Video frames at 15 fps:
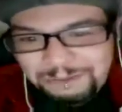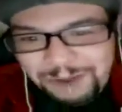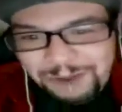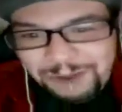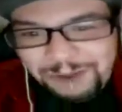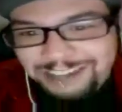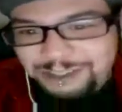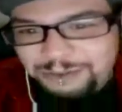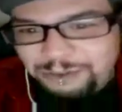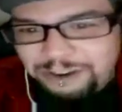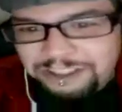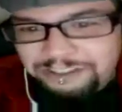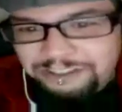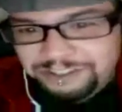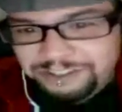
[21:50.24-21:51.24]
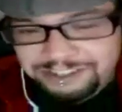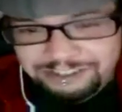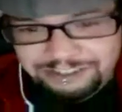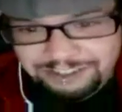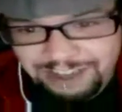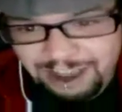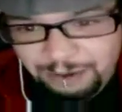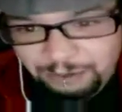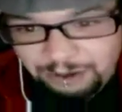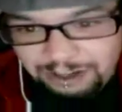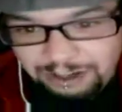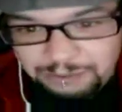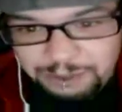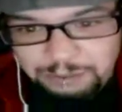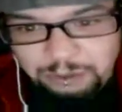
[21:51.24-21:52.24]
Well, actually, one of the features that we're
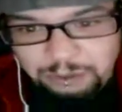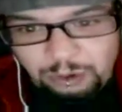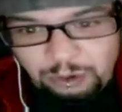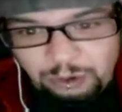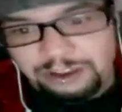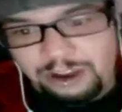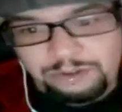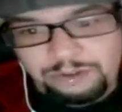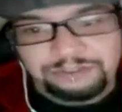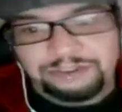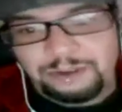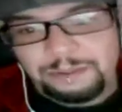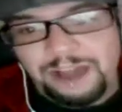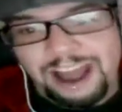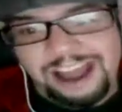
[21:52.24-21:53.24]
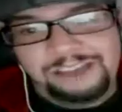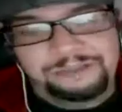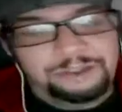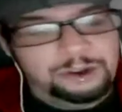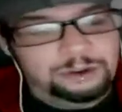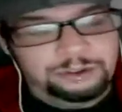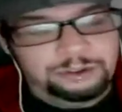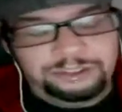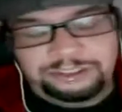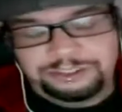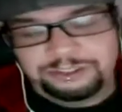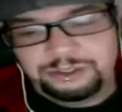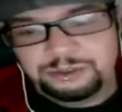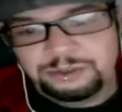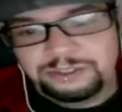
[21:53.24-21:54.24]
going to be porting over from the iPhone
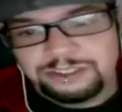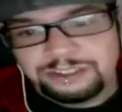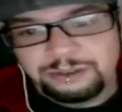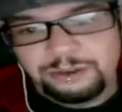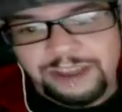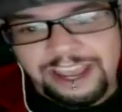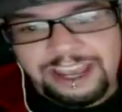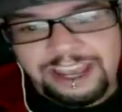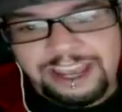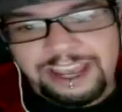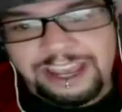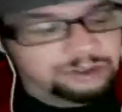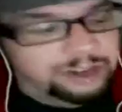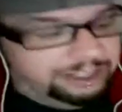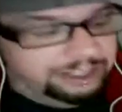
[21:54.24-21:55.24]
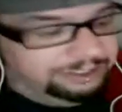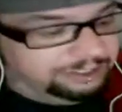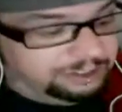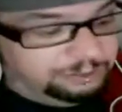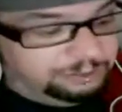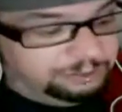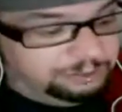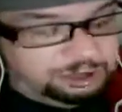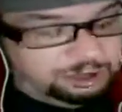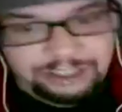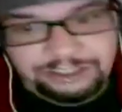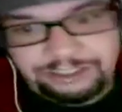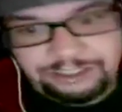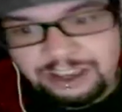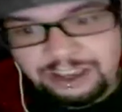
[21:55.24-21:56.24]
soon to Android is
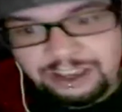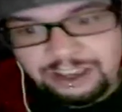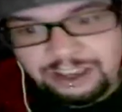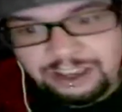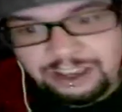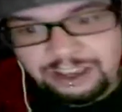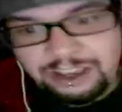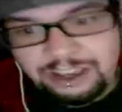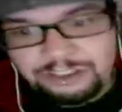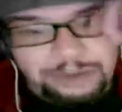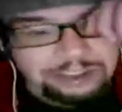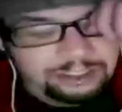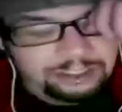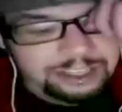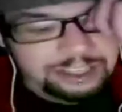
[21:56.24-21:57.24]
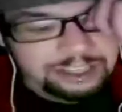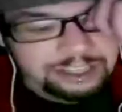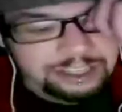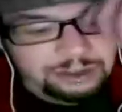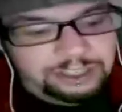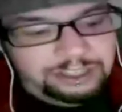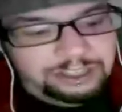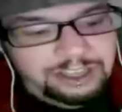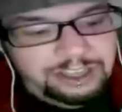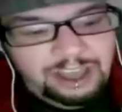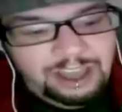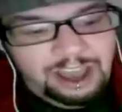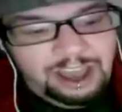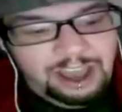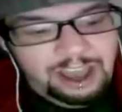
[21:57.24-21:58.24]
communities. So basically, you can
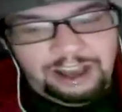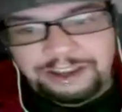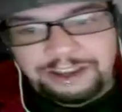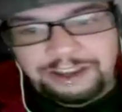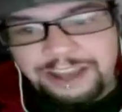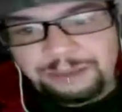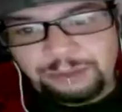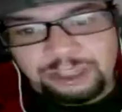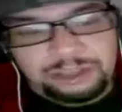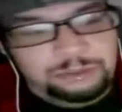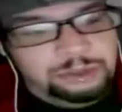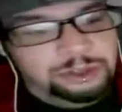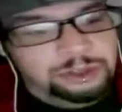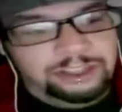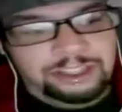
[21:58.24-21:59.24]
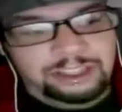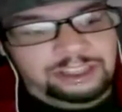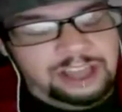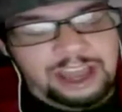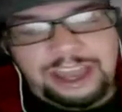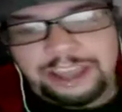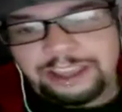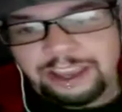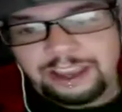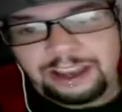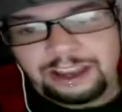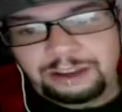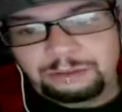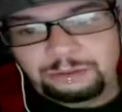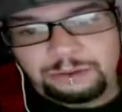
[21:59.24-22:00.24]
name a community like
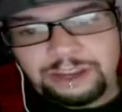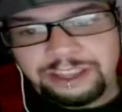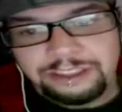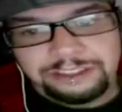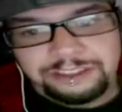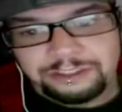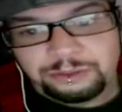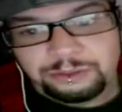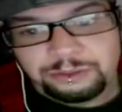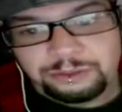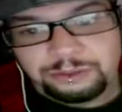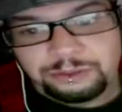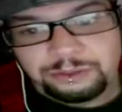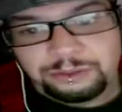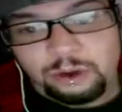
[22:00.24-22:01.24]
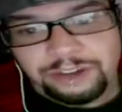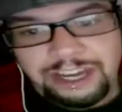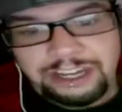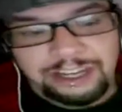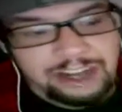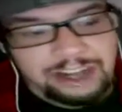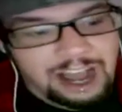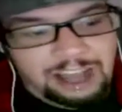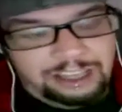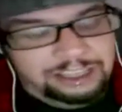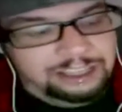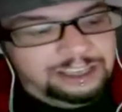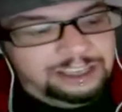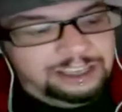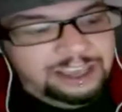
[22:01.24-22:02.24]
there's one for Canadian
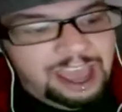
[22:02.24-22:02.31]
hockey.